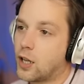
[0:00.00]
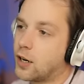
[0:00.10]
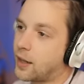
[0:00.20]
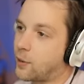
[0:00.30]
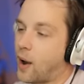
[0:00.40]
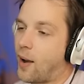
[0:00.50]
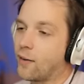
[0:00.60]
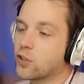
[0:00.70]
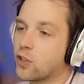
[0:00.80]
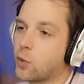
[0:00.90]
They're like, "Wow,
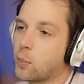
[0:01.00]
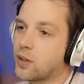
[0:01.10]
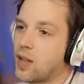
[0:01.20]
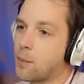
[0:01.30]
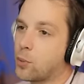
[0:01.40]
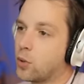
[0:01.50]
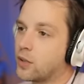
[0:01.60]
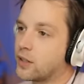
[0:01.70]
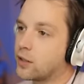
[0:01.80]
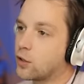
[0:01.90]
ever since we put that pool
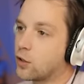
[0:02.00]
in,